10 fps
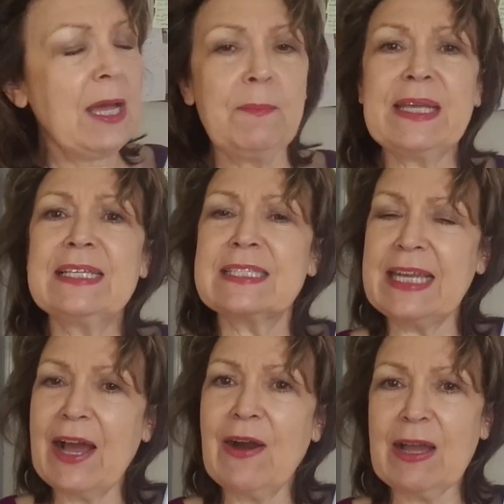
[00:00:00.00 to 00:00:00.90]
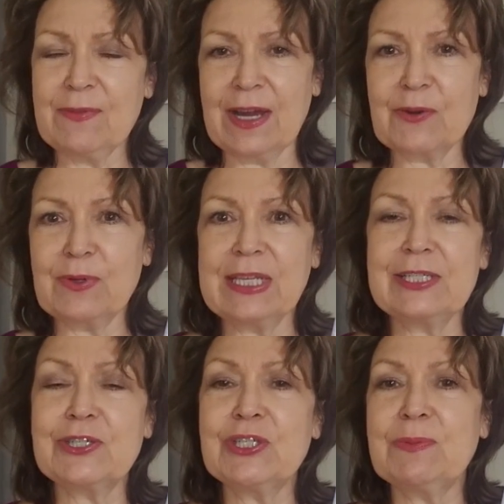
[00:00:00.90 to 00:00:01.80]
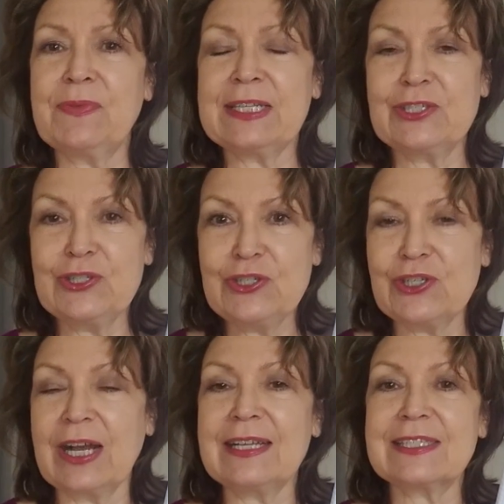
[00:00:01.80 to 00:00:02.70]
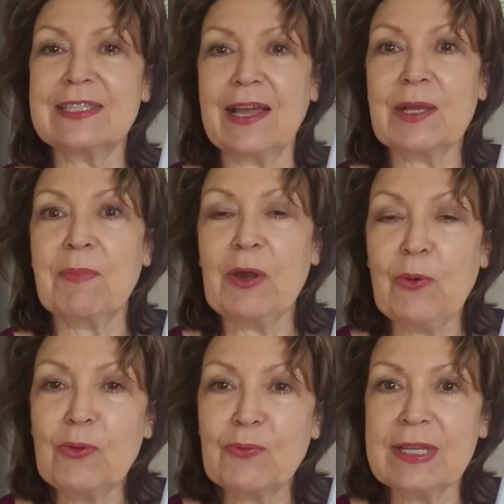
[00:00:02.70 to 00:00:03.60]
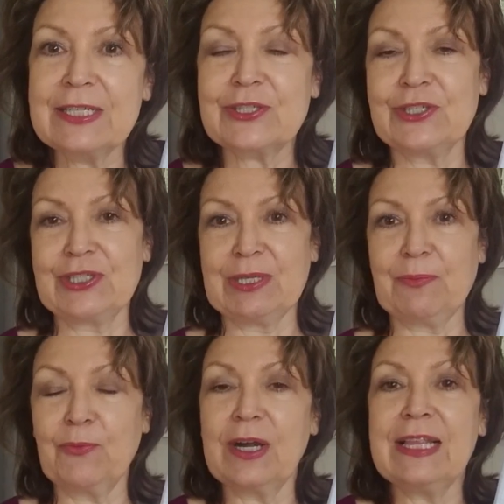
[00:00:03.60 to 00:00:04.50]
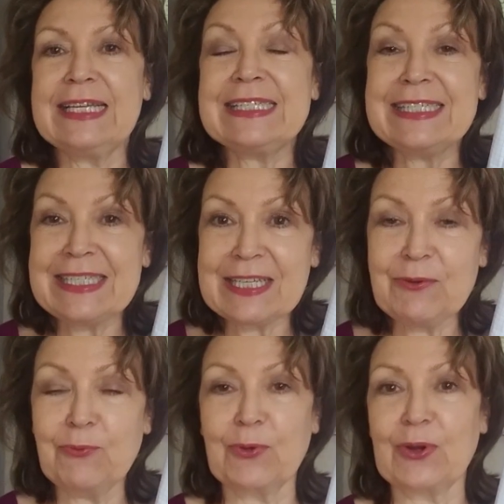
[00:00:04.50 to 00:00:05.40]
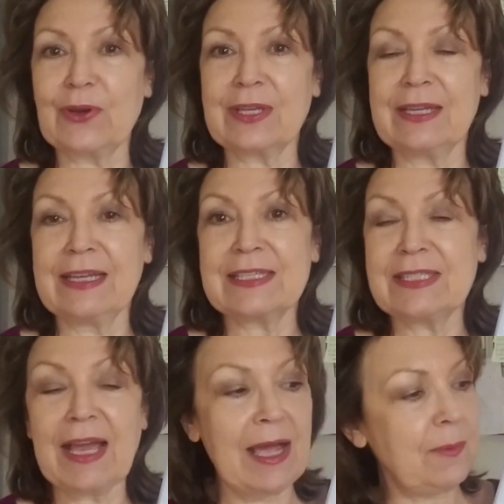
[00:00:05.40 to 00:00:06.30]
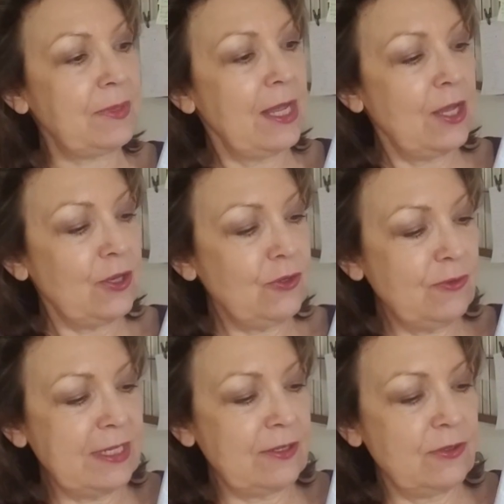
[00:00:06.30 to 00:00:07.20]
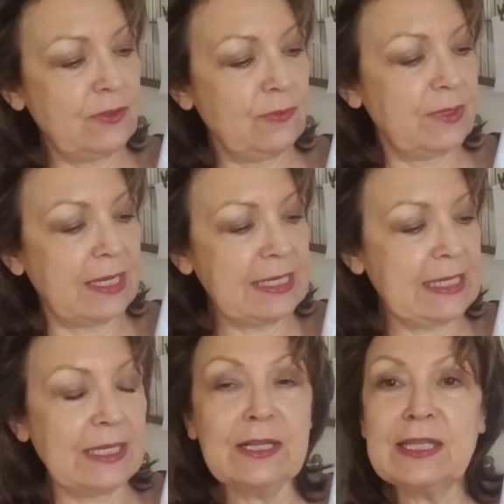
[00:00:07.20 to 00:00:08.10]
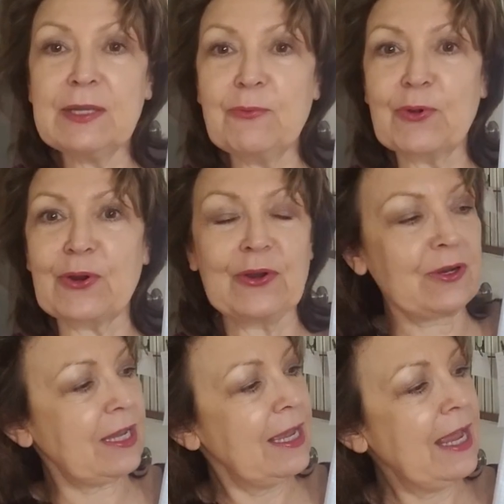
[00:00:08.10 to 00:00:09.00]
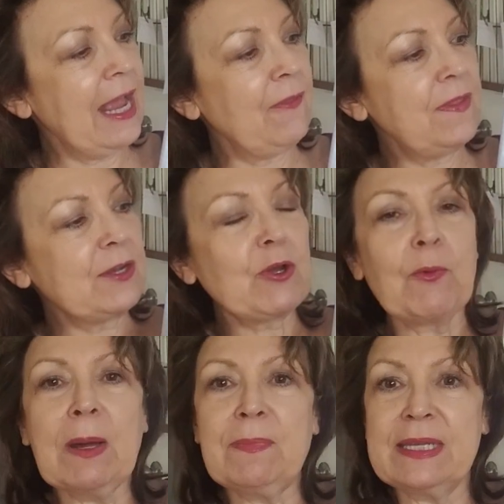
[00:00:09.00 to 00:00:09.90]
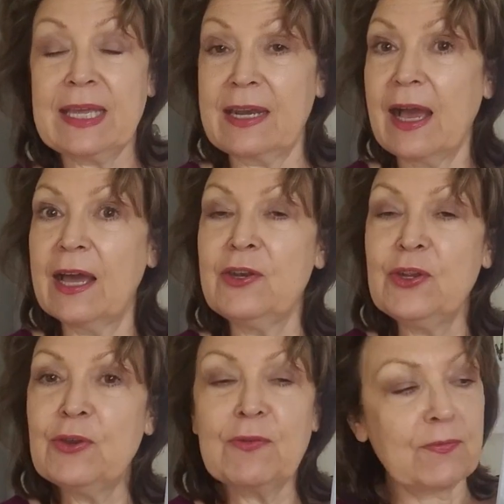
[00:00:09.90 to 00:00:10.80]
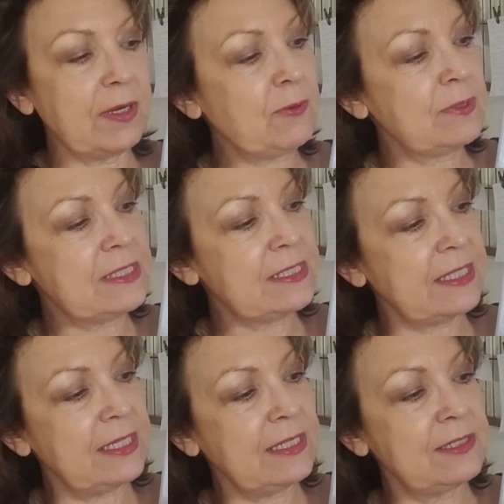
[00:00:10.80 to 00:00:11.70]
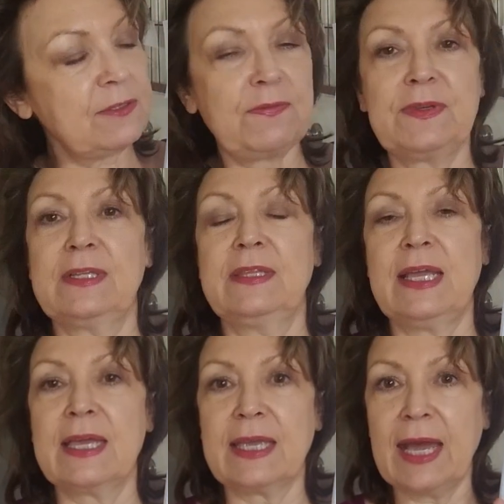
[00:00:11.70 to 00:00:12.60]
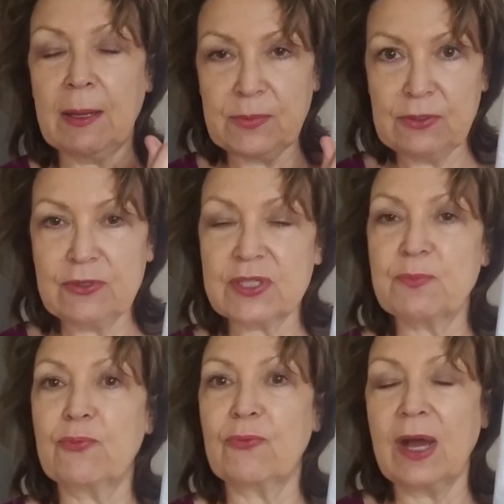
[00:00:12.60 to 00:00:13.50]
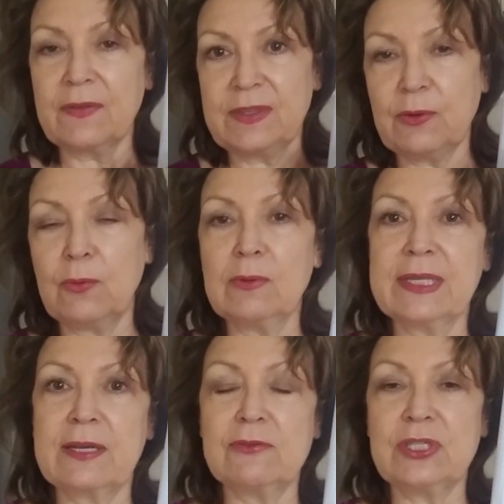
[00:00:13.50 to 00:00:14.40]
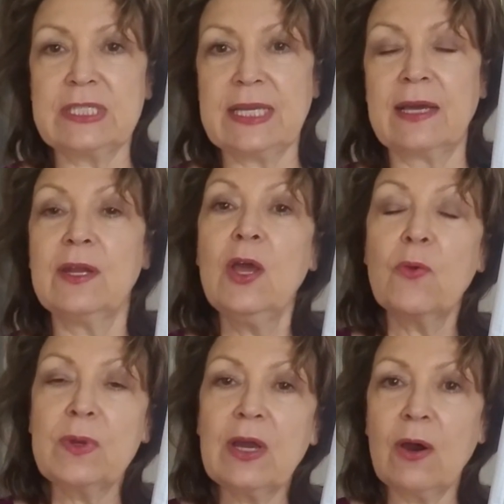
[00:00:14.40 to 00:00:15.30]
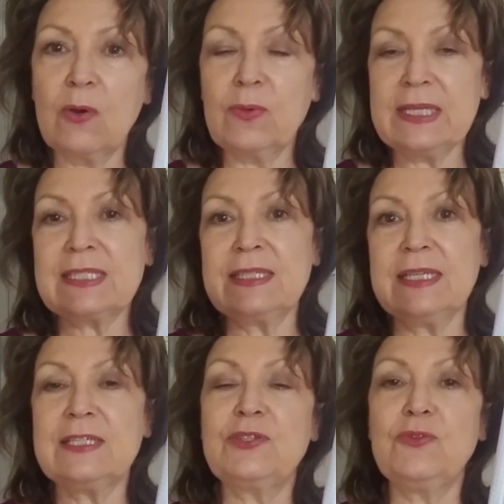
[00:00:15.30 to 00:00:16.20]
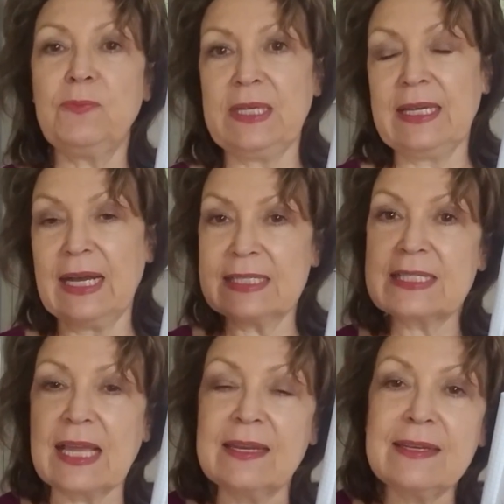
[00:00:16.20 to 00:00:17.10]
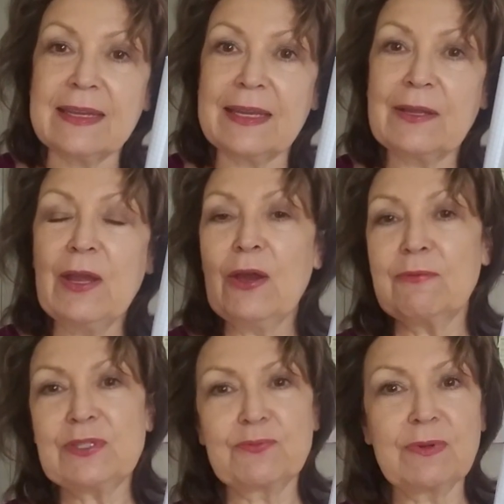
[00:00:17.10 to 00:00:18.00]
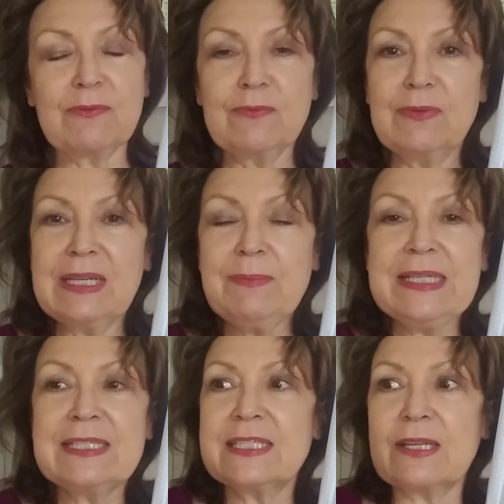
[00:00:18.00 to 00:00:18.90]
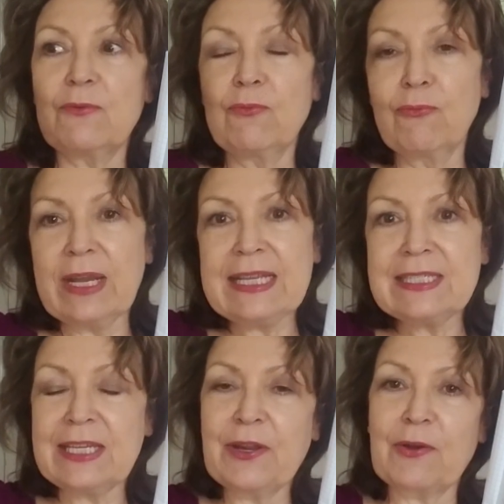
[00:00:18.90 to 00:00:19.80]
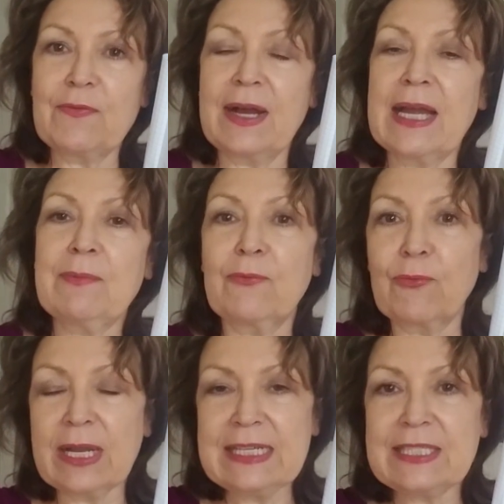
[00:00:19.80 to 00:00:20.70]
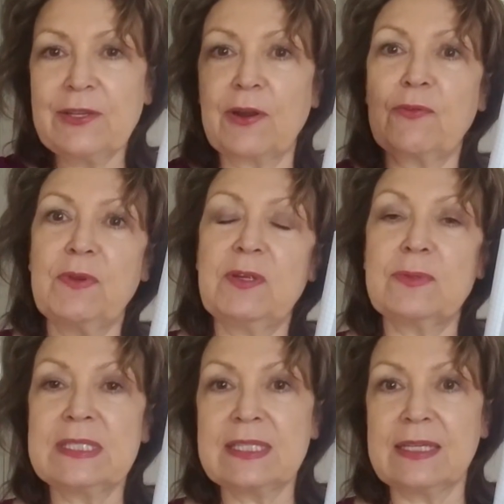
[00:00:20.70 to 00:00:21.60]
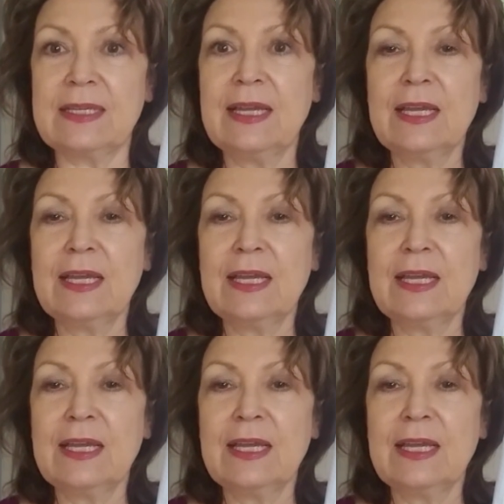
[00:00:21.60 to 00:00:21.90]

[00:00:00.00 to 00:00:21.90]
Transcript: because now I've got a relationship that's just like my old relationship. Well, it did work, except you didn't do the healing work and then go up and get a new frequency to fill in that gap. You just brought the old energy down. We always need to be ascending, which what really means is raising our vibe, raising our frequency